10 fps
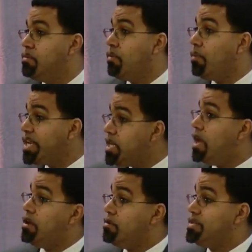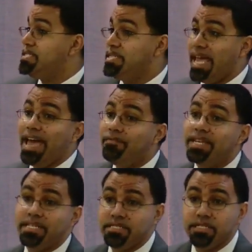What we know is that the
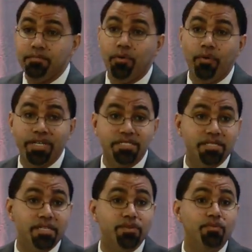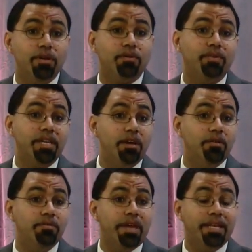evidence supports this work. We
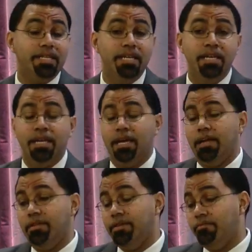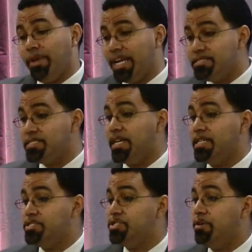know that the RAND
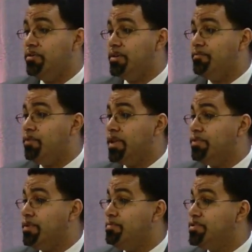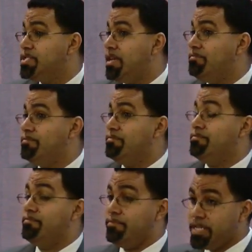study showed a 43%
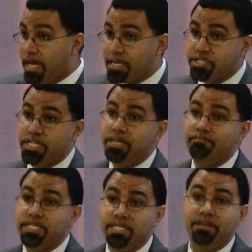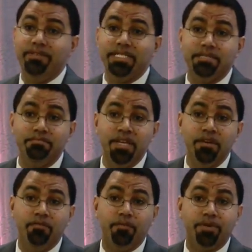reduction in recidivism
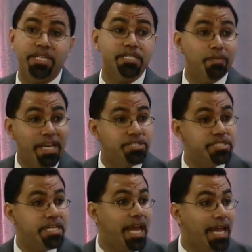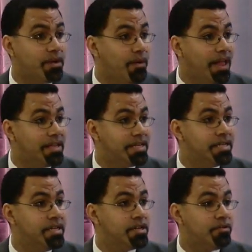for participation in
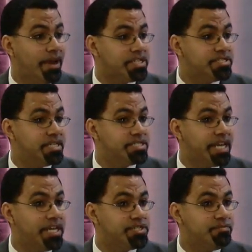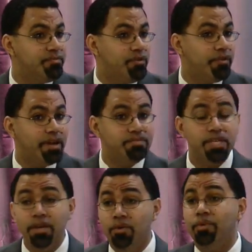high-quality correctional education
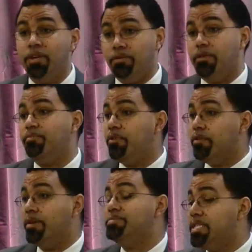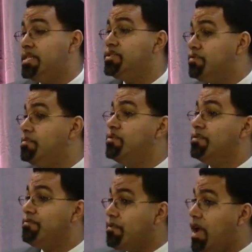programs. We know there are programs in this room who
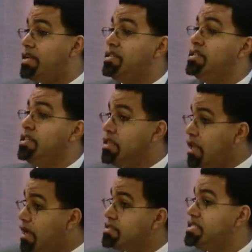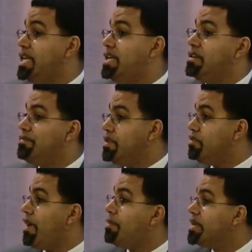have run long-standing
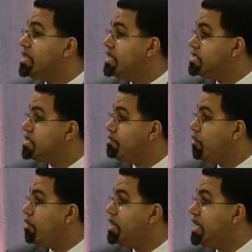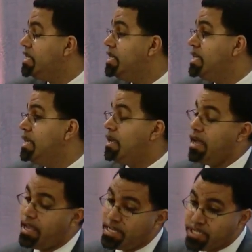philanthropically supported
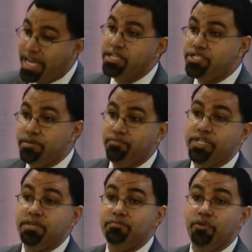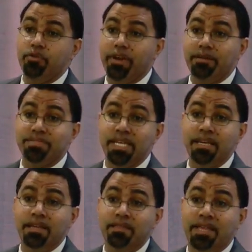education in prison programs
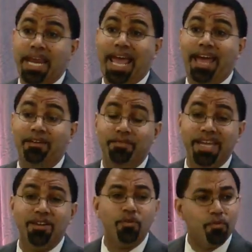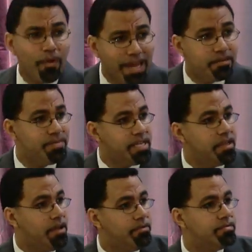that have incredibly
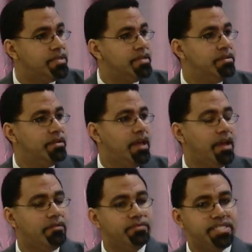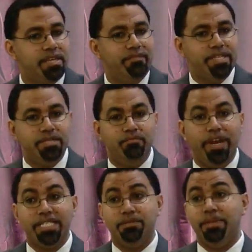low recidivism
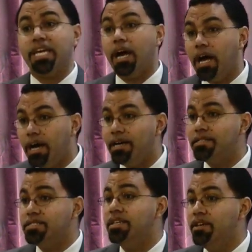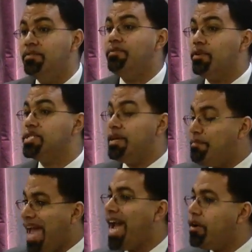rates because folks
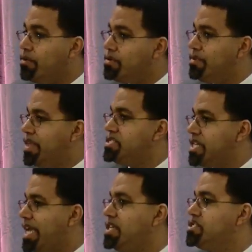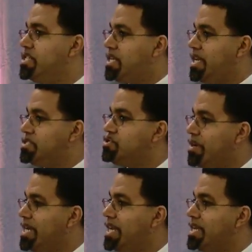empowered with education and
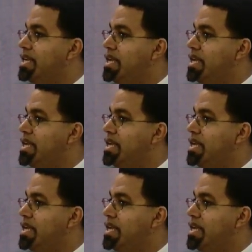training